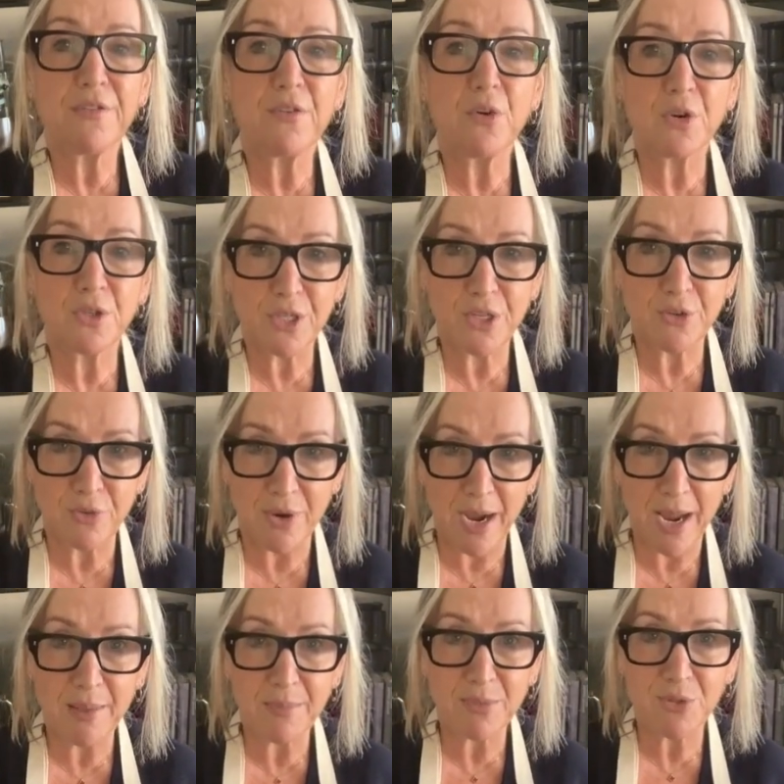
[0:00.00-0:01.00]
40
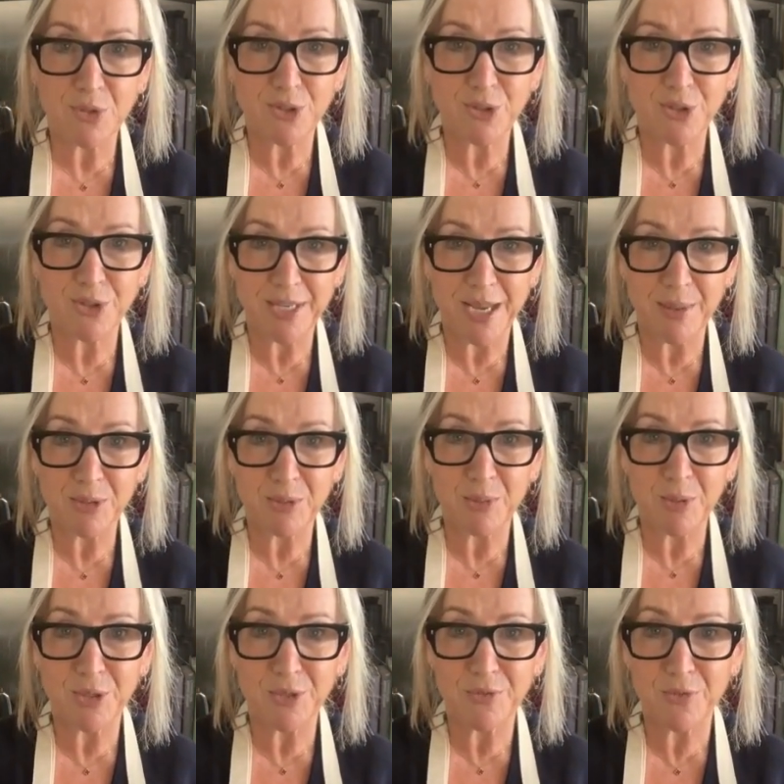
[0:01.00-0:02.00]
grams or 2
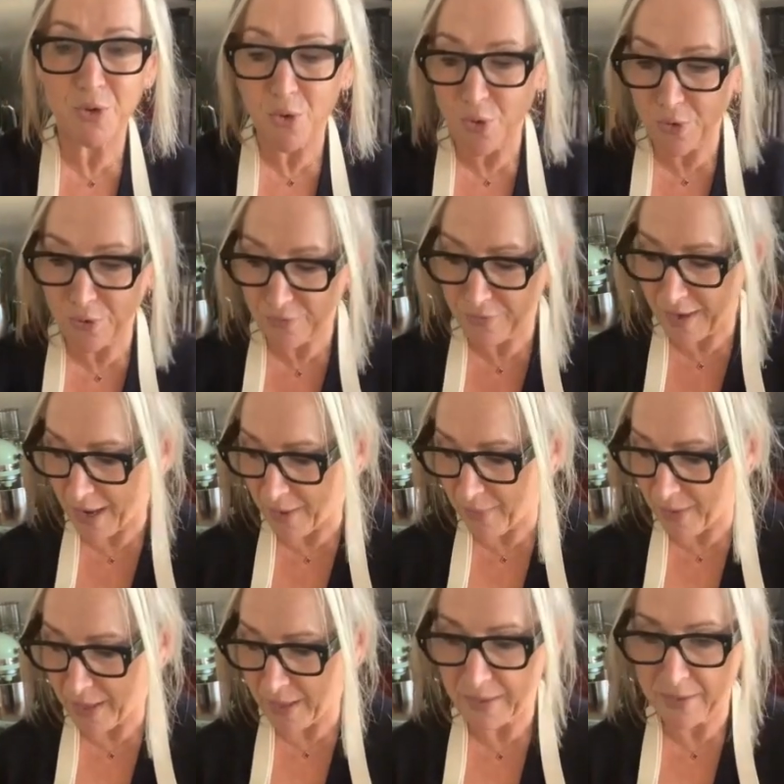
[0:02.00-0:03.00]
tablespoons of
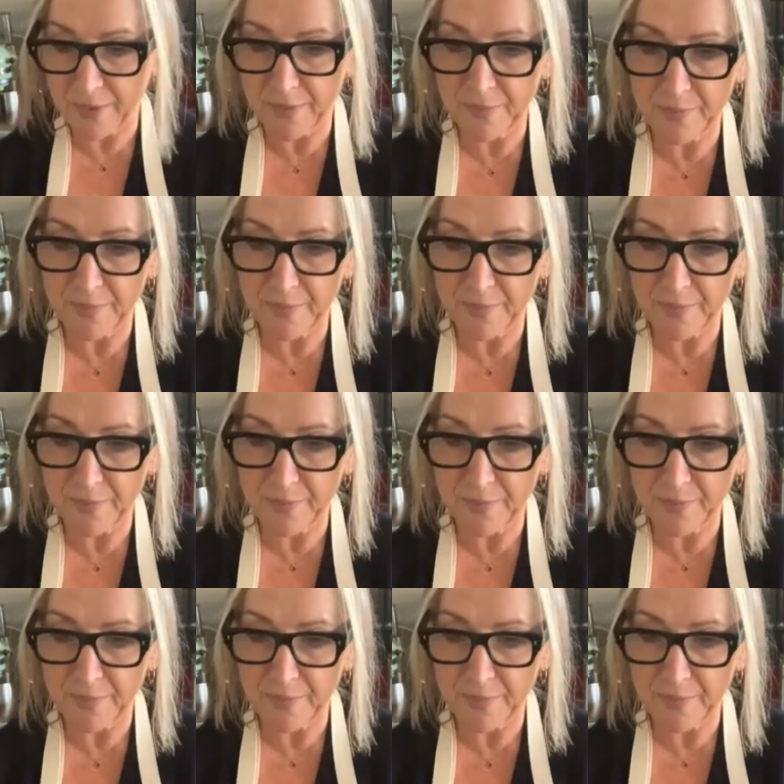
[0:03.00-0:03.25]
cornflour.